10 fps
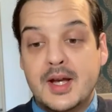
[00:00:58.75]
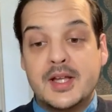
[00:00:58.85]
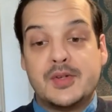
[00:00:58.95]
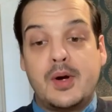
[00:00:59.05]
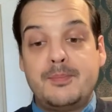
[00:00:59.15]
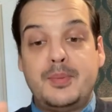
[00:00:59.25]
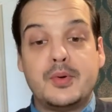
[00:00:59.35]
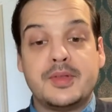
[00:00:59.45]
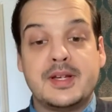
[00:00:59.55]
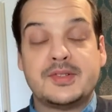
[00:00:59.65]
So I
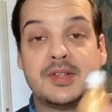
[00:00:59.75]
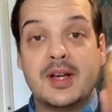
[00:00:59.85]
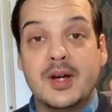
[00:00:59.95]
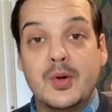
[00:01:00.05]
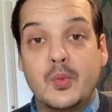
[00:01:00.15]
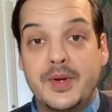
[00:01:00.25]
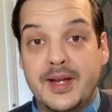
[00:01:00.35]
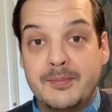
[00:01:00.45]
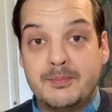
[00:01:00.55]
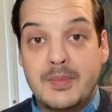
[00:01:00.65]
bought this with
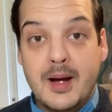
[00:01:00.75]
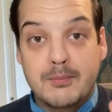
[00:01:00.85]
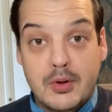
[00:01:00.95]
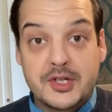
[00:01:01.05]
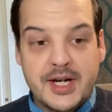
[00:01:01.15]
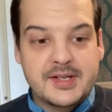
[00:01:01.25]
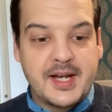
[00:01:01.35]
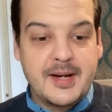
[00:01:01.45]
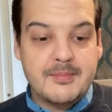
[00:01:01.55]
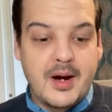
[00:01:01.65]
a project
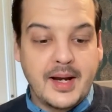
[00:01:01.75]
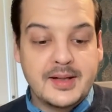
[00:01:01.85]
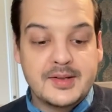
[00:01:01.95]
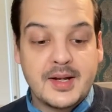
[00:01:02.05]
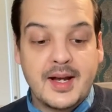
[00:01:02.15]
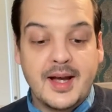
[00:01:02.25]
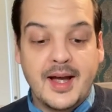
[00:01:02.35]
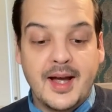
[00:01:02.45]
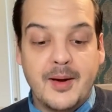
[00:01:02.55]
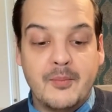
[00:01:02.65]
in mind,
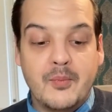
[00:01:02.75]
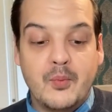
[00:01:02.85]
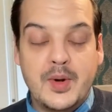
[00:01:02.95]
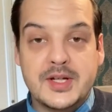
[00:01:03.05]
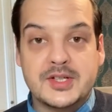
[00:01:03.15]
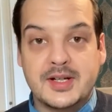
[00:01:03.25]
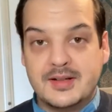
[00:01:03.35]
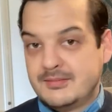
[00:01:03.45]
which